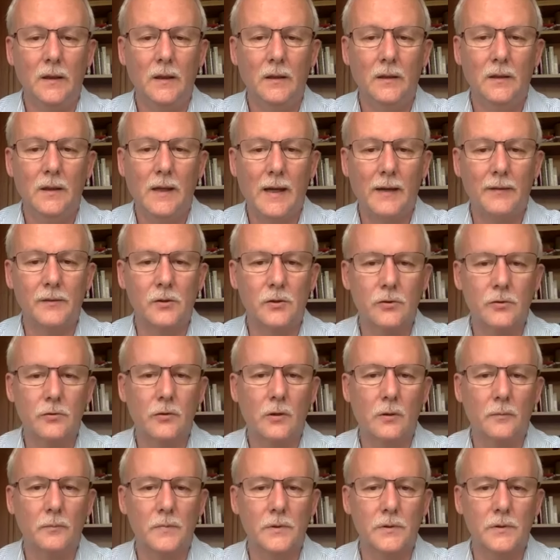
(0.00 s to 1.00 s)

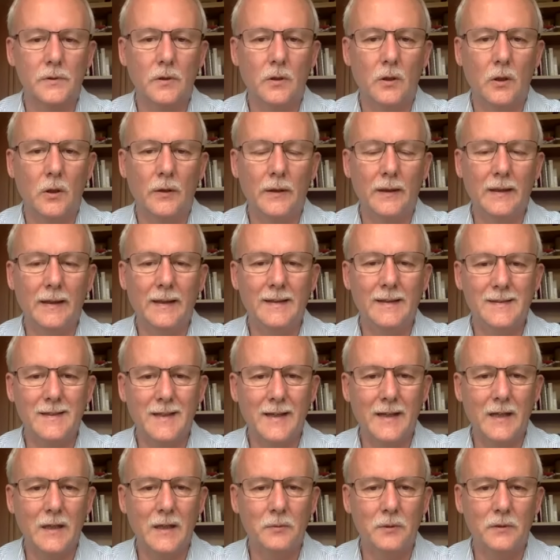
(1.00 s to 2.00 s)
angstroms. So it's
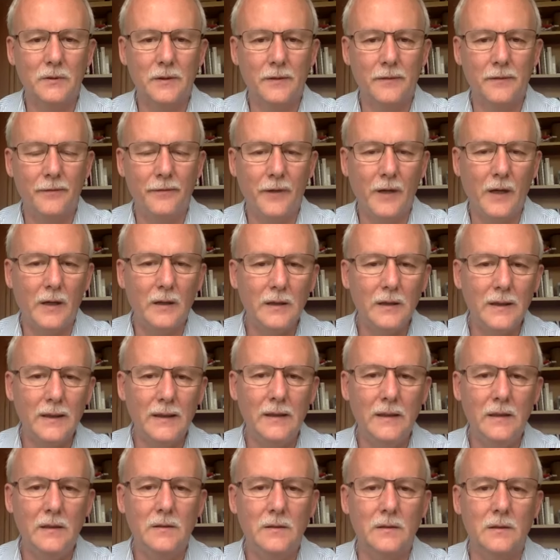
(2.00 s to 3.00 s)
able to very
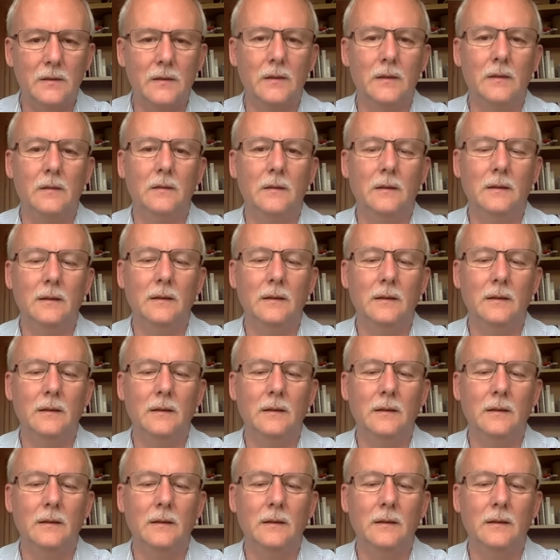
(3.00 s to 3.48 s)
easily